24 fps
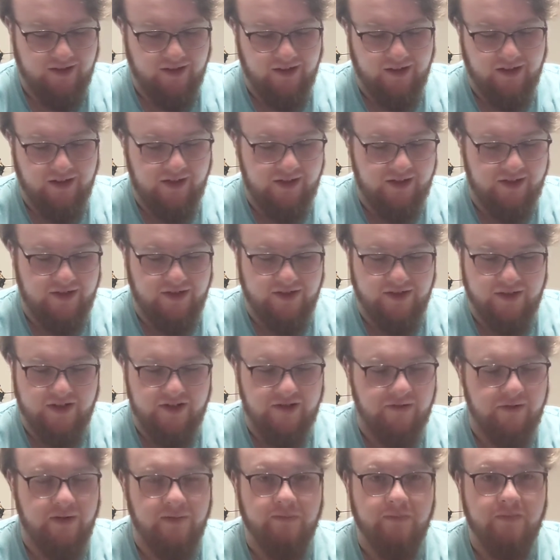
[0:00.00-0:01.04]
And it is just
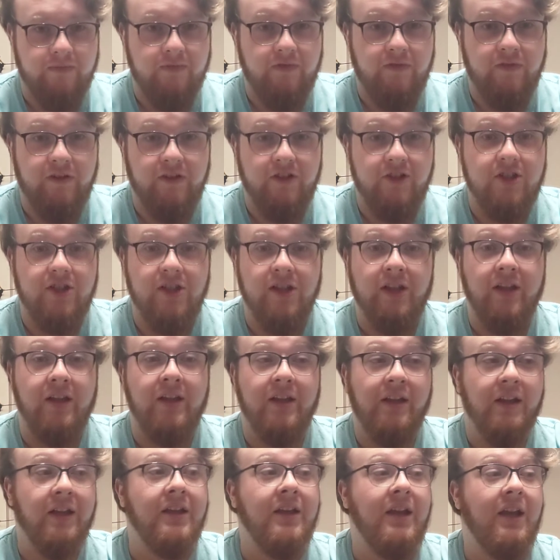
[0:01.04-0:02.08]
because of a shill.
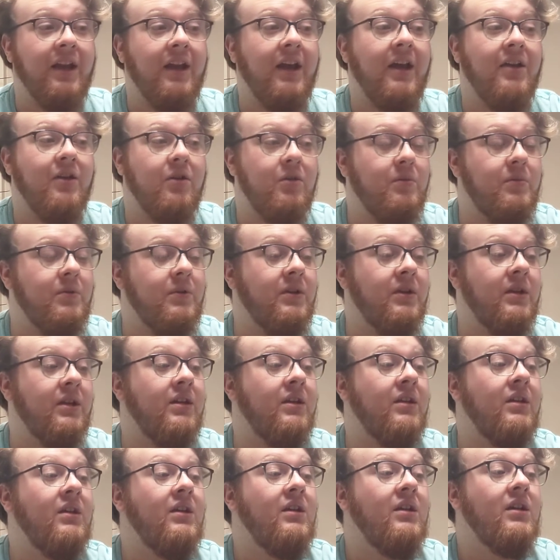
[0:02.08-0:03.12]
Like, again, I opened
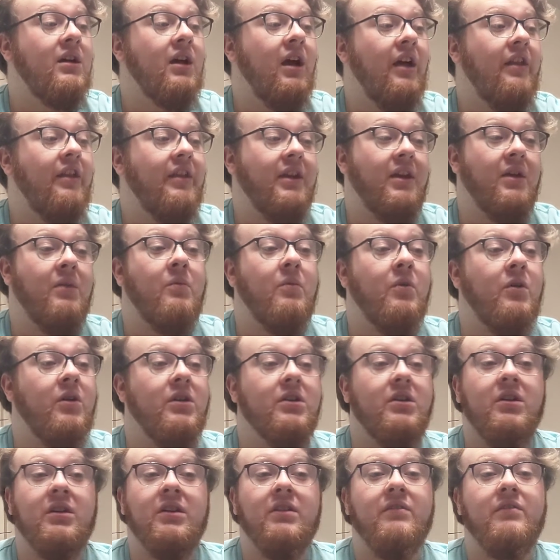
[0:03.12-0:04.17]
it. I think I
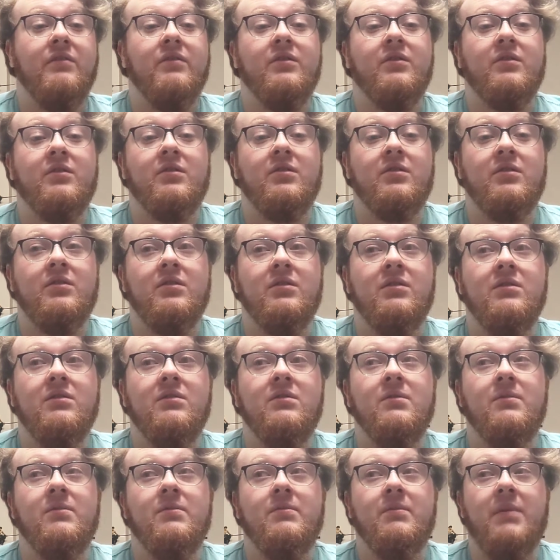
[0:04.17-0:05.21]
worked on it for
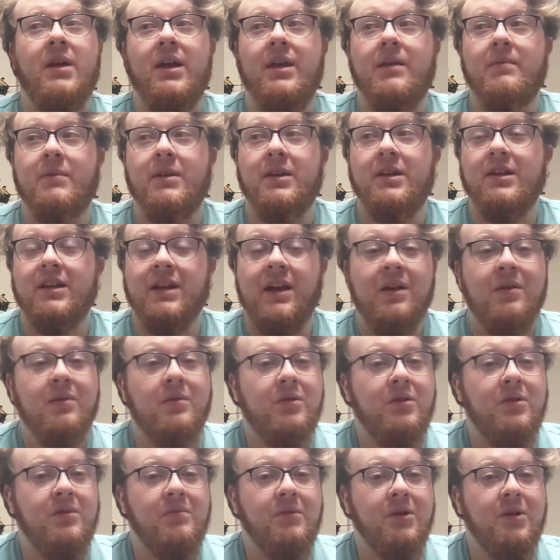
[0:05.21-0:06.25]
maybe an
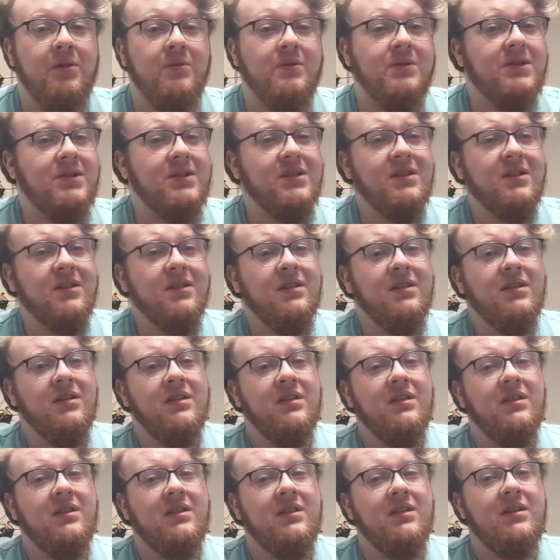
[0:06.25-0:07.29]
hour at most.
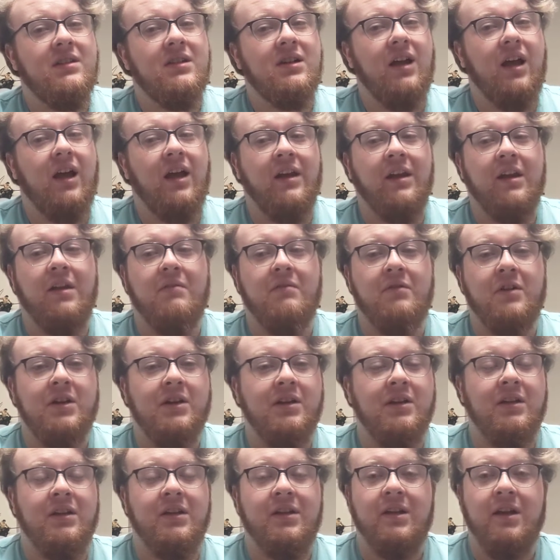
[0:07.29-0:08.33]
And I
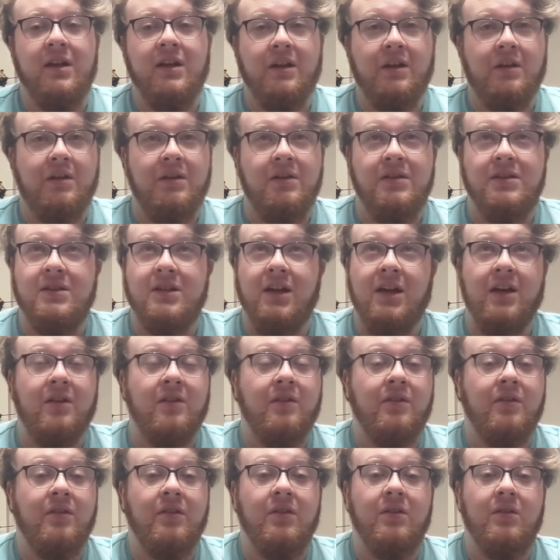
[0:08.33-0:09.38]
could
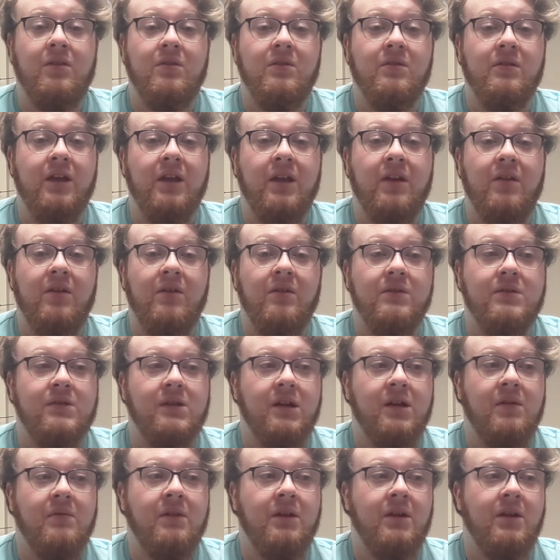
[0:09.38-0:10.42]
tell that whole
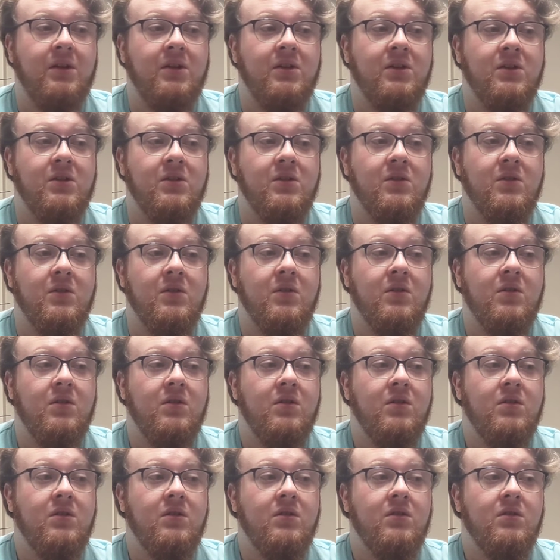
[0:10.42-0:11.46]
time that I just
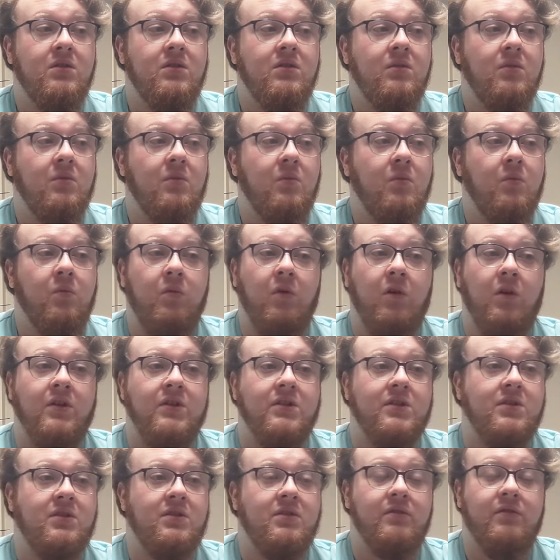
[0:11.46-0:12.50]

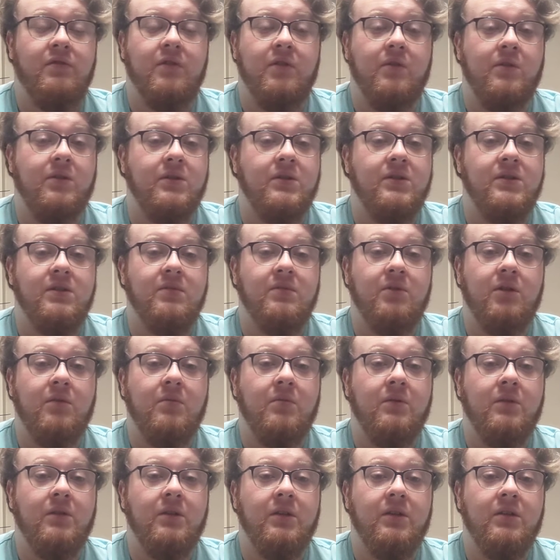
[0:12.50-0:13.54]
wasn't focusing
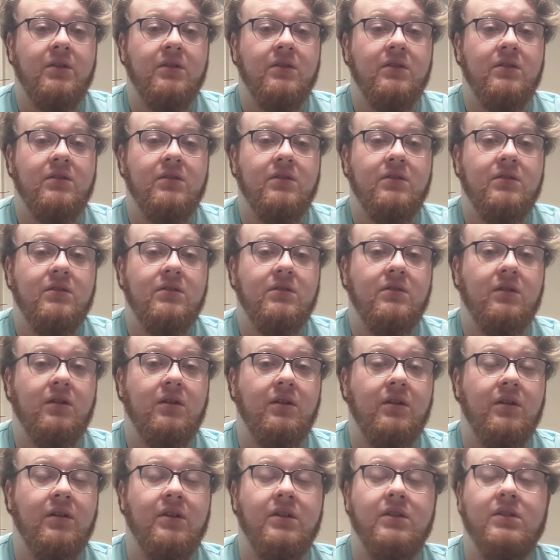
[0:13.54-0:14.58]
properly
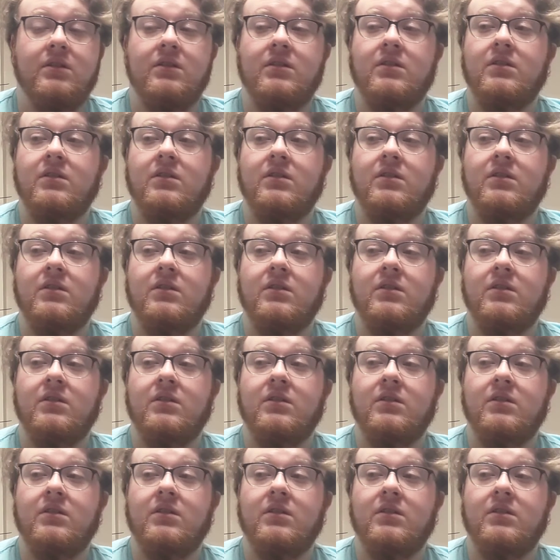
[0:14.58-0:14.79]
on it.